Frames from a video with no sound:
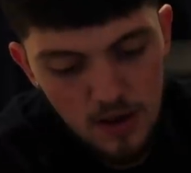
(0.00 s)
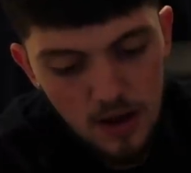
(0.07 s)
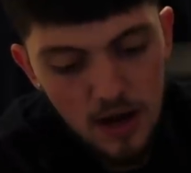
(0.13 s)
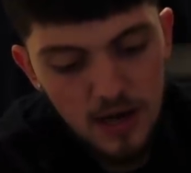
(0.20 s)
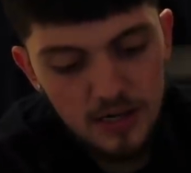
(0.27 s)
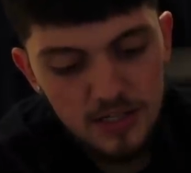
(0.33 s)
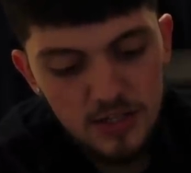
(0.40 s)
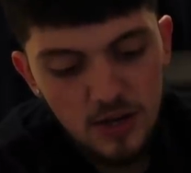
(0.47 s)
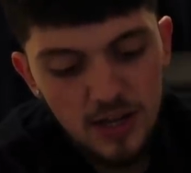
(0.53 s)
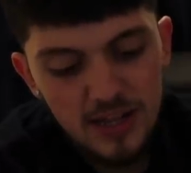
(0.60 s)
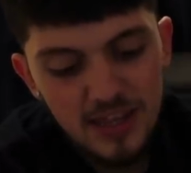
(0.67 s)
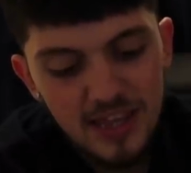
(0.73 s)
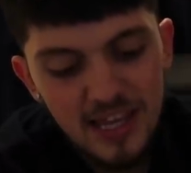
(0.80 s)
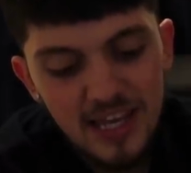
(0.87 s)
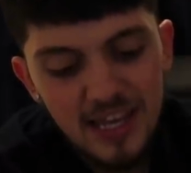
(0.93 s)
Alright, so I
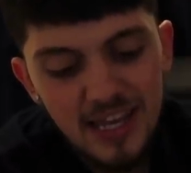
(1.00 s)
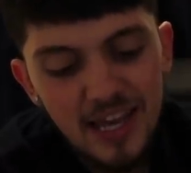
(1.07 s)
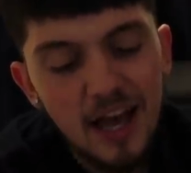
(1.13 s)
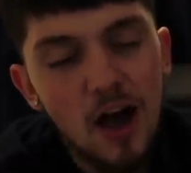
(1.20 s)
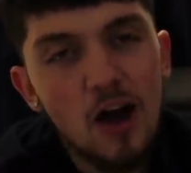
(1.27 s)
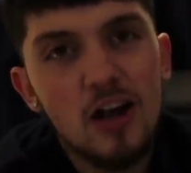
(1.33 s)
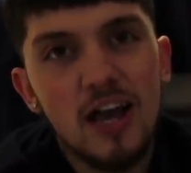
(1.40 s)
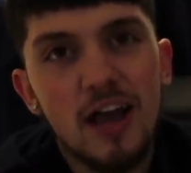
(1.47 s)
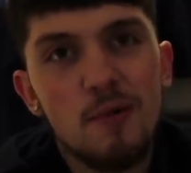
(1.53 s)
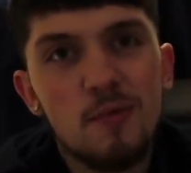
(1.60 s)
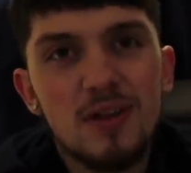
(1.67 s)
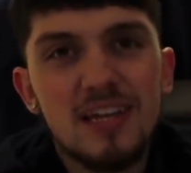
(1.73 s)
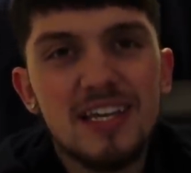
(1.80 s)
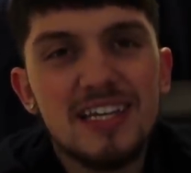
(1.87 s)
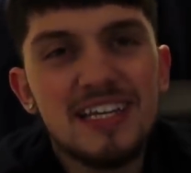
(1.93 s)
think, okay, I
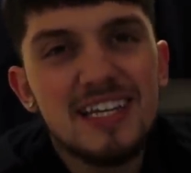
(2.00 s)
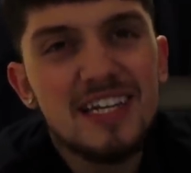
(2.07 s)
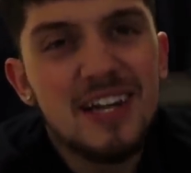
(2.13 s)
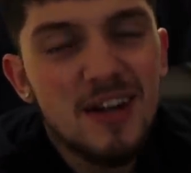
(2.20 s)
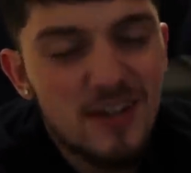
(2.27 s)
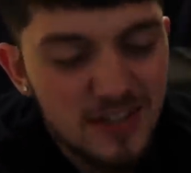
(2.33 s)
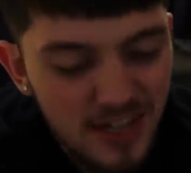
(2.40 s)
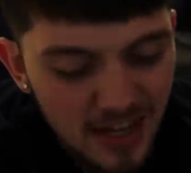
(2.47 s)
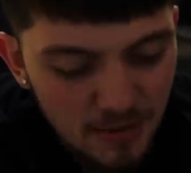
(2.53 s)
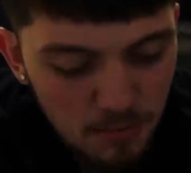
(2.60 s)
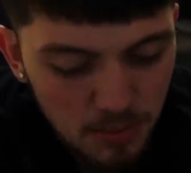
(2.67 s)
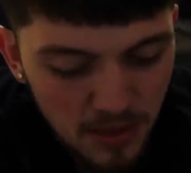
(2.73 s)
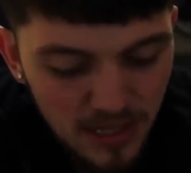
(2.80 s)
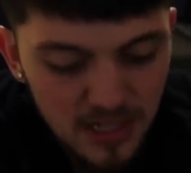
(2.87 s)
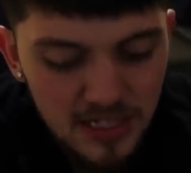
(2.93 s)
really, you know, didn't
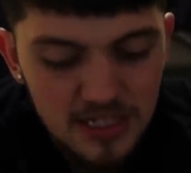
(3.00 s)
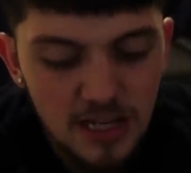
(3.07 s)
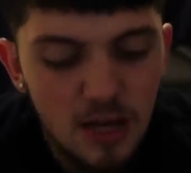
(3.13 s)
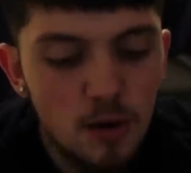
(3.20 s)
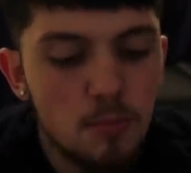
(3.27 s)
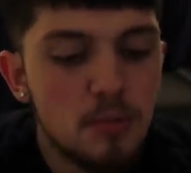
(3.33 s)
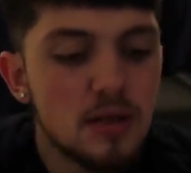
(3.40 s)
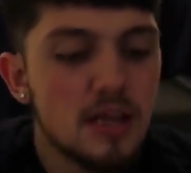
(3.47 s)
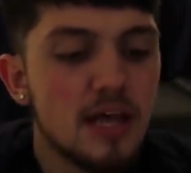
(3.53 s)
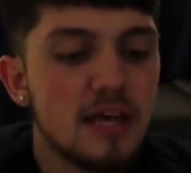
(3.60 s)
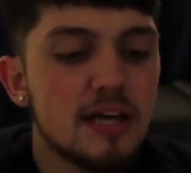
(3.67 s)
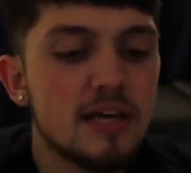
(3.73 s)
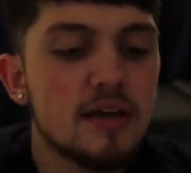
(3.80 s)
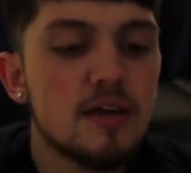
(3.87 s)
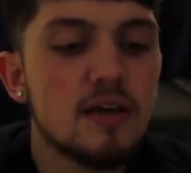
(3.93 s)
plan this out, but
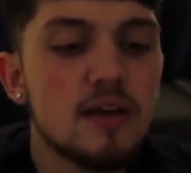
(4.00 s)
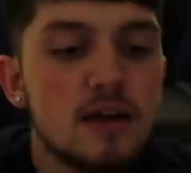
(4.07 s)
like,